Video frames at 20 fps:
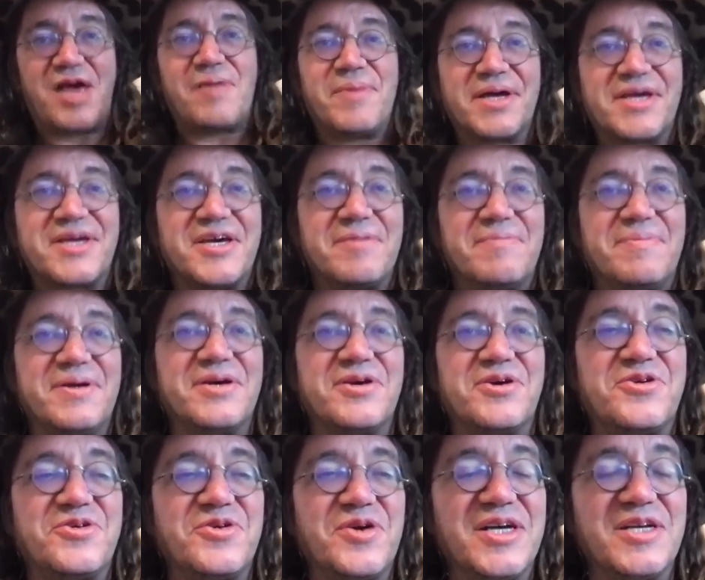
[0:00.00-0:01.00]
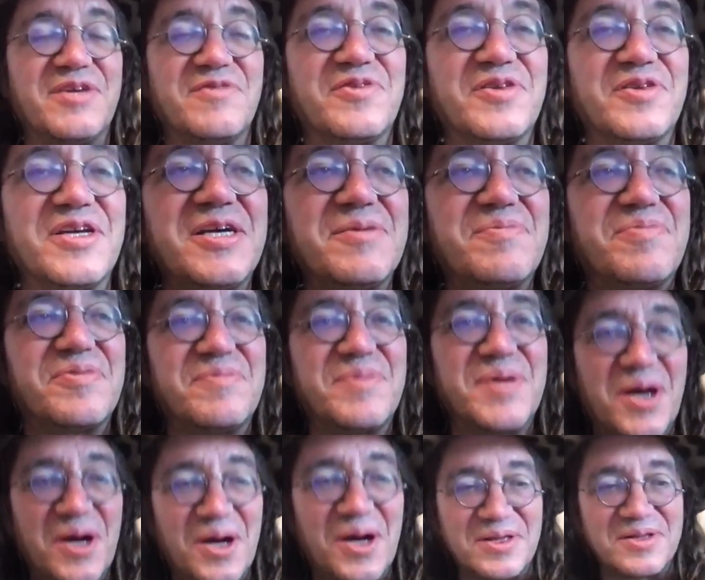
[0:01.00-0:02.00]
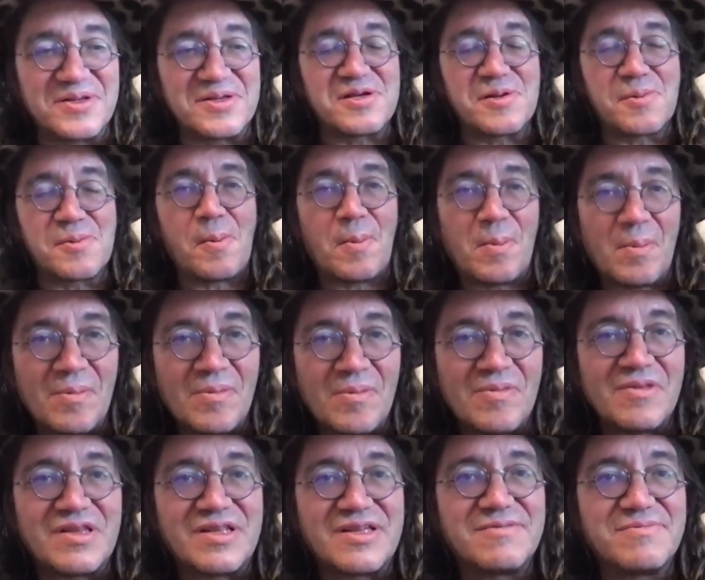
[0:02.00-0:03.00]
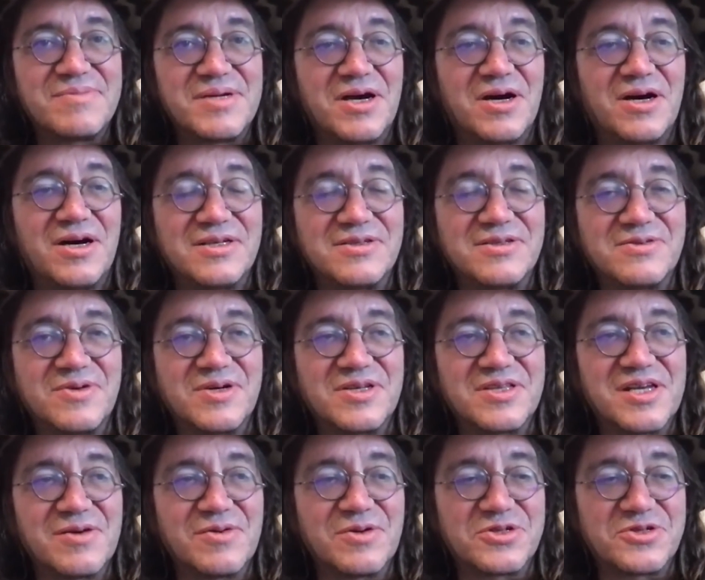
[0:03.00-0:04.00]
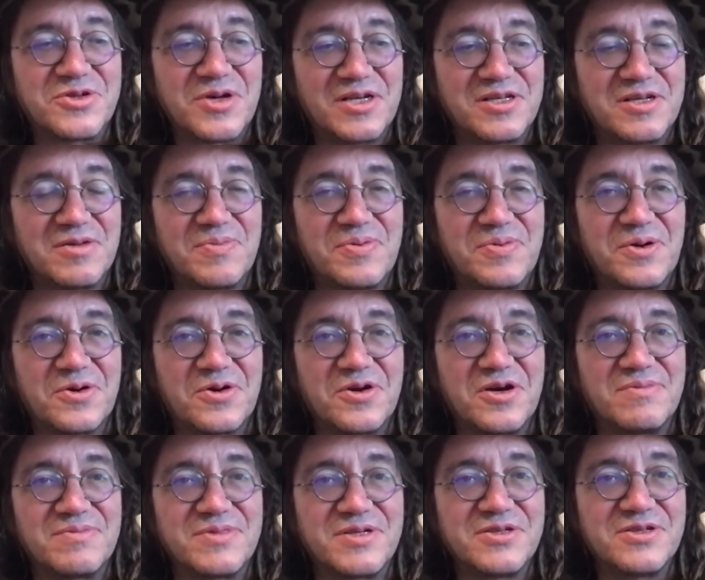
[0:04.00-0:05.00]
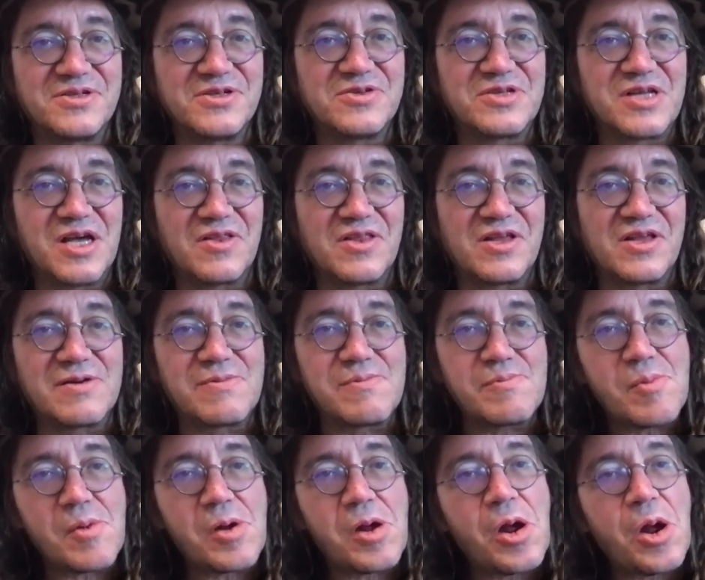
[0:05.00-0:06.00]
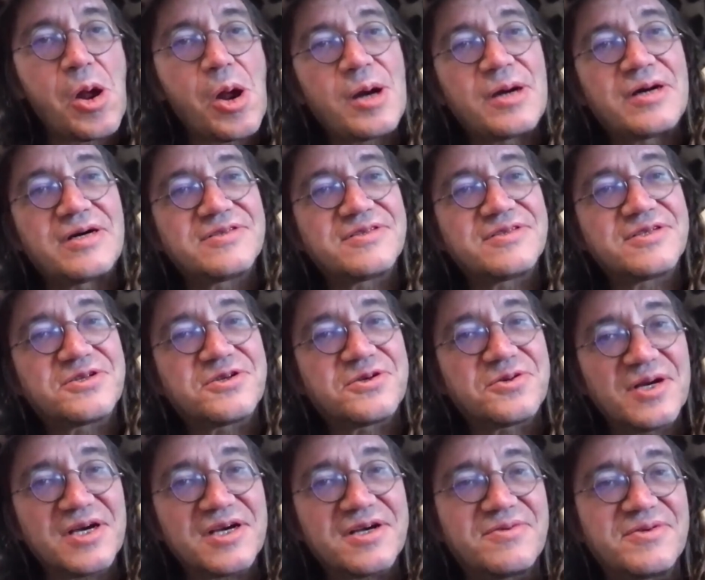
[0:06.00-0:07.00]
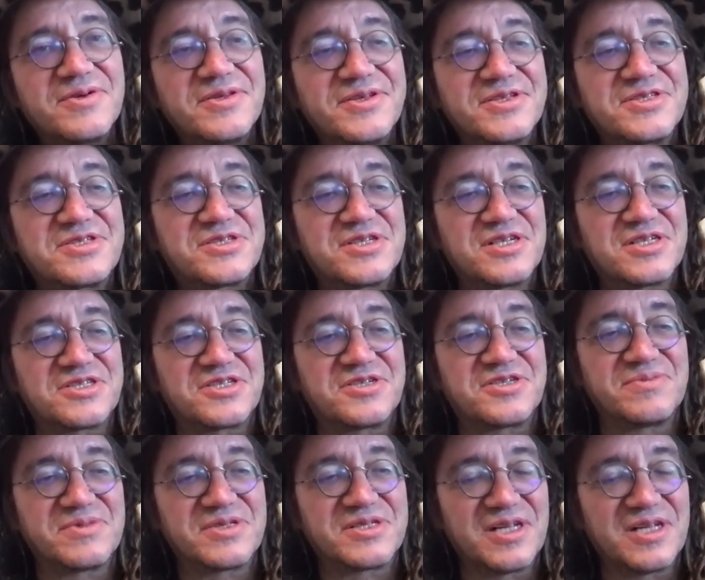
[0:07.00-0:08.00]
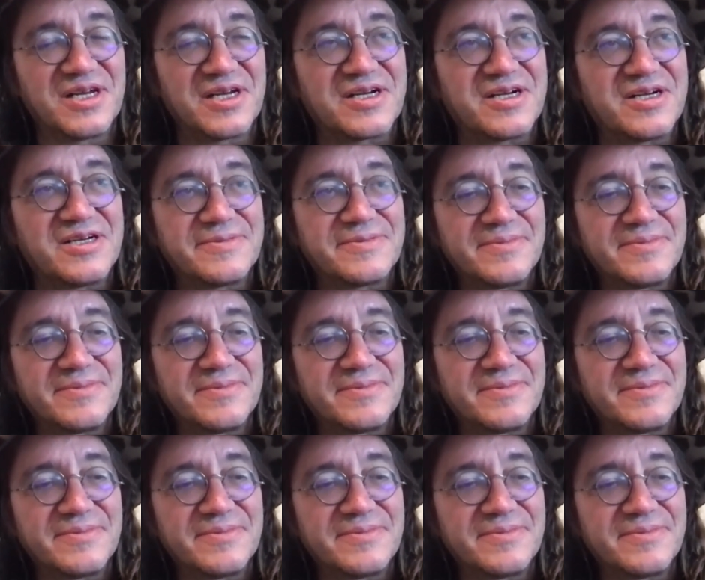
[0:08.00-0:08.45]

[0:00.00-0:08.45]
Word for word: not making a big creative leap beyond beyond what they were trained and programmed to do. Now, the the trick with these systems like